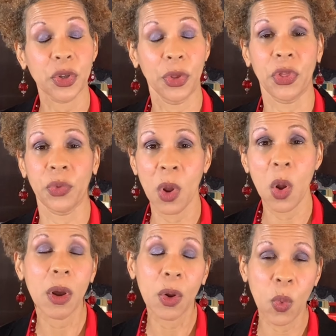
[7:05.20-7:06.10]
to
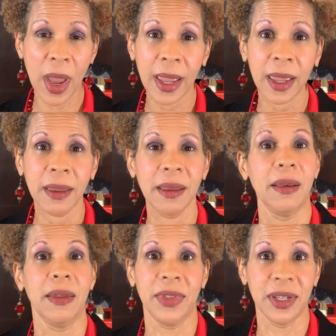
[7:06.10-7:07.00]
throw away
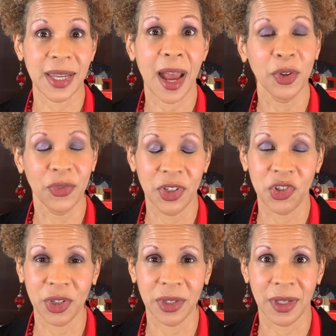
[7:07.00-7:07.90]
the
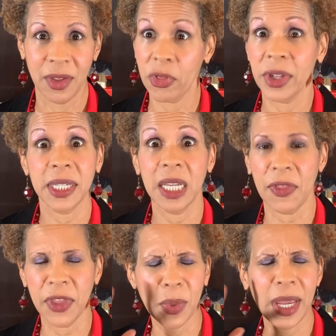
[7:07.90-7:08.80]
television, or the
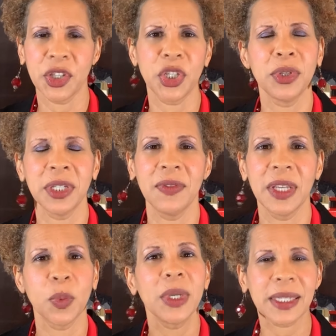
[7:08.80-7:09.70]
TV. I think we had 2
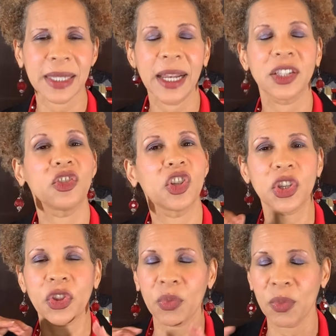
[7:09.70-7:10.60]
TVs. We decided to
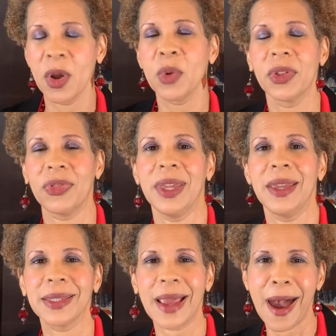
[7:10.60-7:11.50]
just throw the
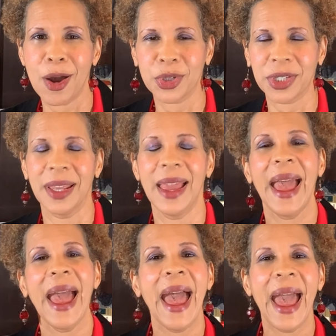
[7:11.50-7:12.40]
things out.
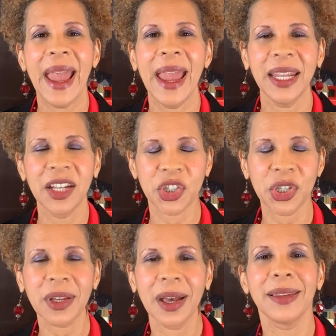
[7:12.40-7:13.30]
And it
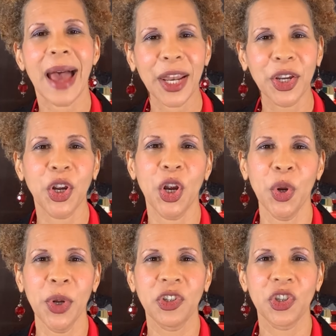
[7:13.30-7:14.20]
took a lot of
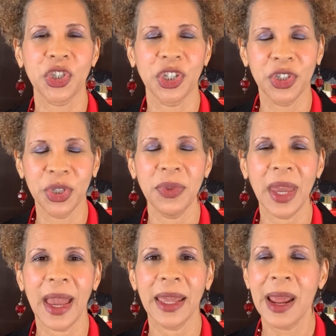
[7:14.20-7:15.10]
courage to do
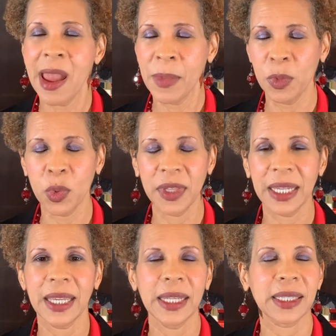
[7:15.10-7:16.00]
that. Remember when
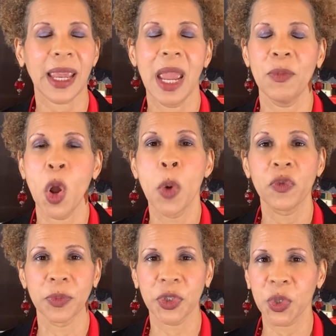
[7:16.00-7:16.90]
the kids came home
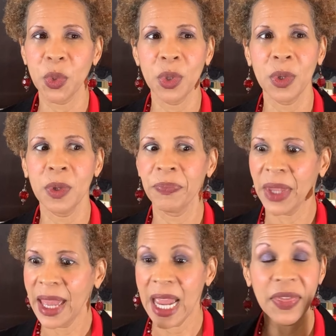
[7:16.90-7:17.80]
from school
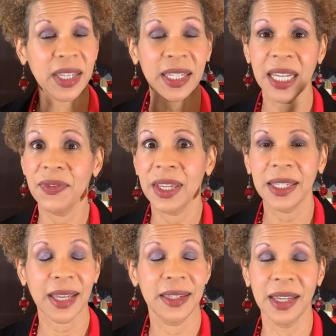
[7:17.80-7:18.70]
and the
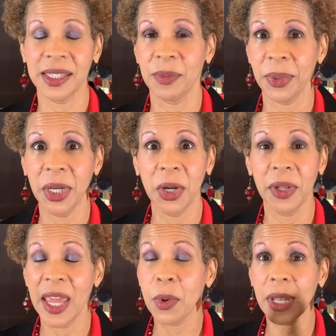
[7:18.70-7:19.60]
TVs had
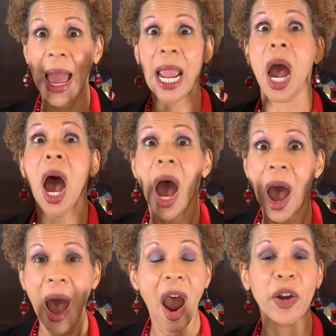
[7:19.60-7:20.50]
disappeared, and they were like,
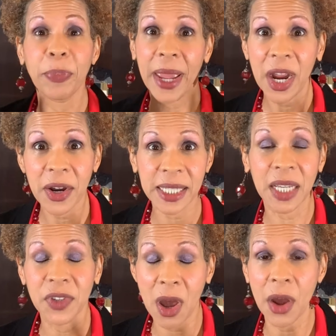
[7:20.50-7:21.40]
our
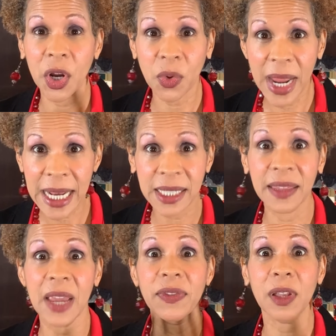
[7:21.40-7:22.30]
parents have gone
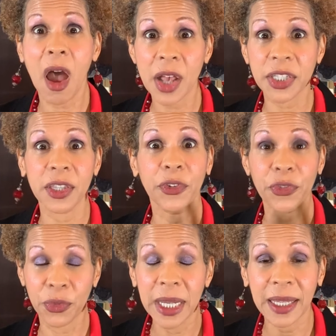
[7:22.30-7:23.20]
crazy. They've lost their
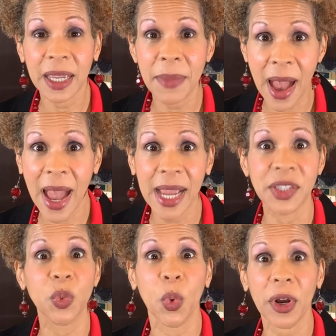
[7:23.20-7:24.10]
freaking
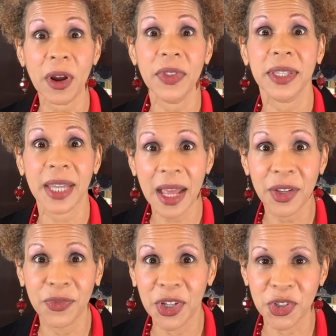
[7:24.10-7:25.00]
minds. Where are the
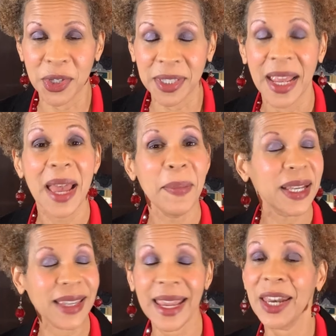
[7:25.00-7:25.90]
televisions?
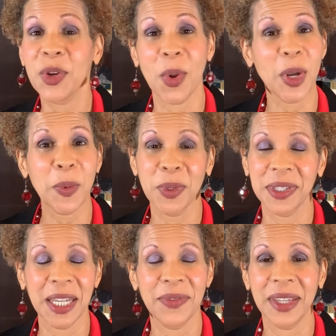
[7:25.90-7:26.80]
Because they had grown up
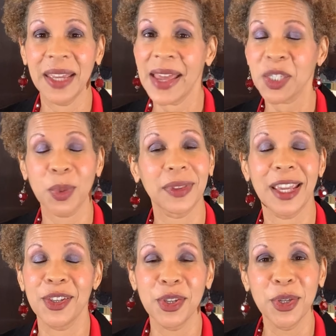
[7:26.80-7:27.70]
with TV and that's what
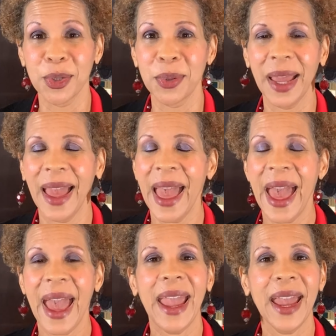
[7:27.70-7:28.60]
they knew.
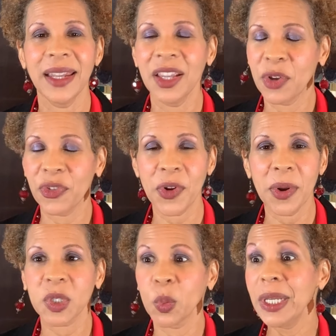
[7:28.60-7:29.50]
And, at
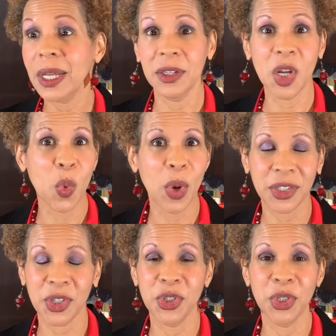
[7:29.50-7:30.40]
first we didn't know
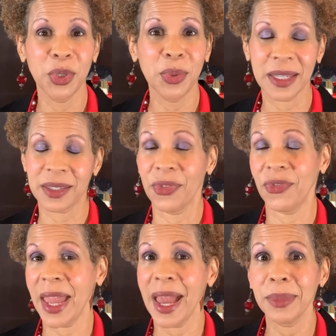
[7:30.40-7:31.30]
what to do as a
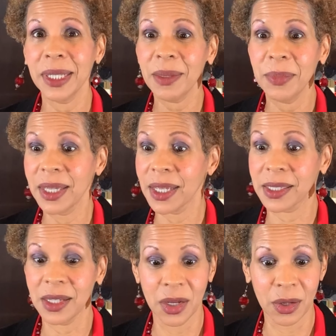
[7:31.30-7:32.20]
family
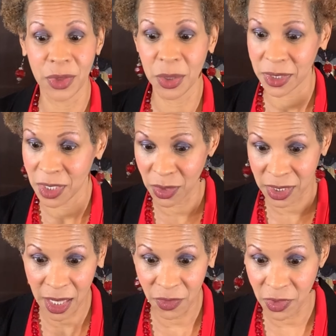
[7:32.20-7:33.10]
because, there was no
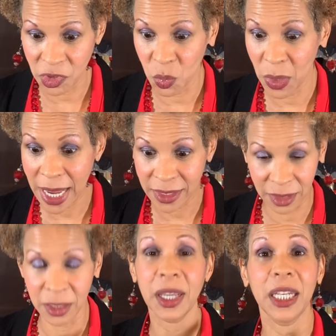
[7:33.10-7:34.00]
television. We had
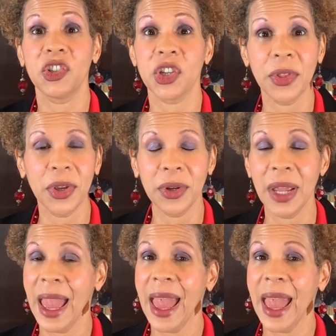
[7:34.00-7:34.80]
to look at each other